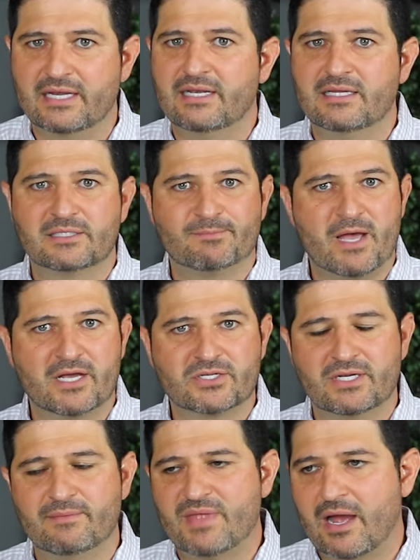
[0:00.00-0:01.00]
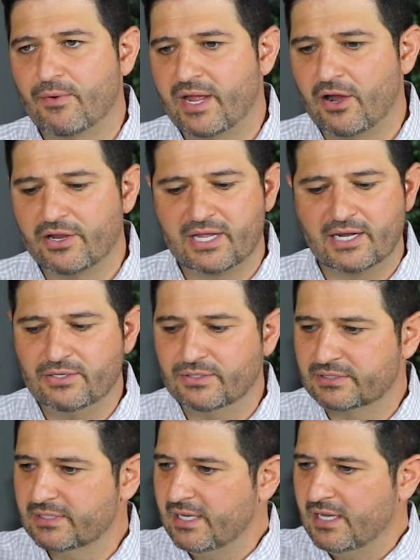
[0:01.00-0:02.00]
get an inspection. That way, all you got to do
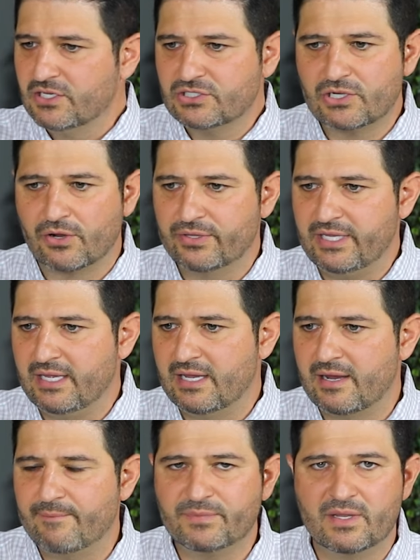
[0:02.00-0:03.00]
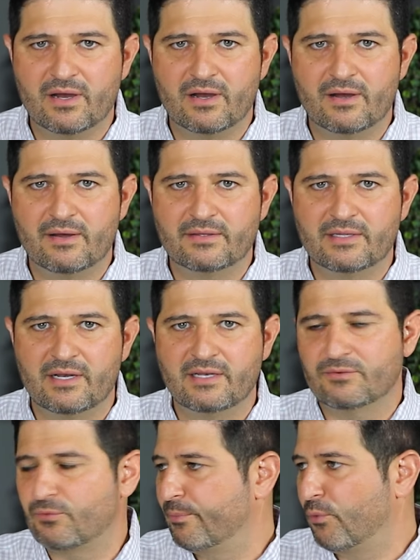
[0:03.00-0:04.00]
is show
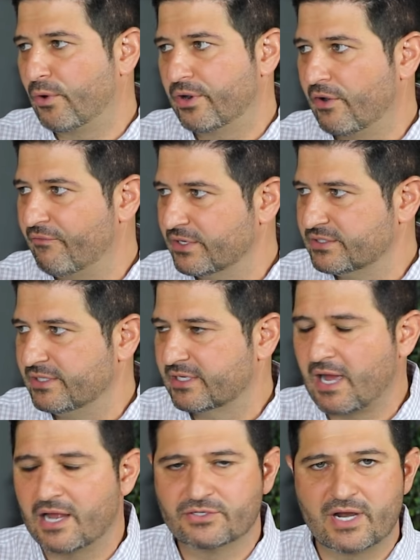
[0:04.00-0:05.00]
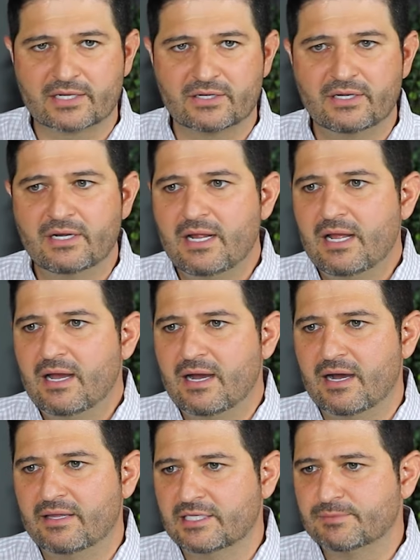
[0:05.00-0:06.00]
the report over to the contractor
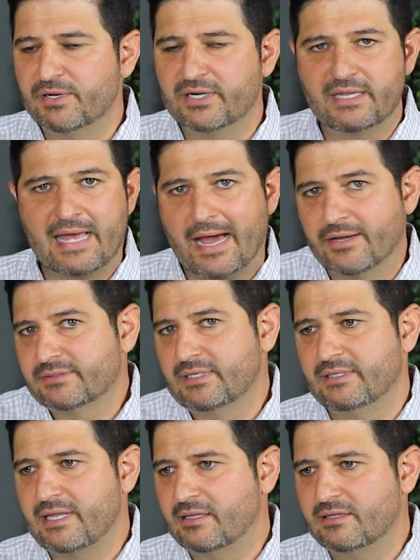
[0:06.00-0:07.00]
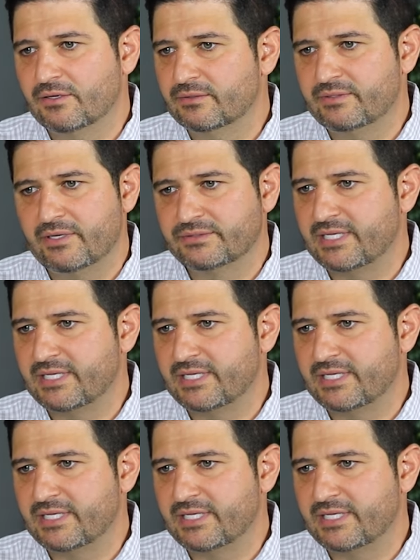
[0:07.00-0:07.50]
that's building the house, and they'll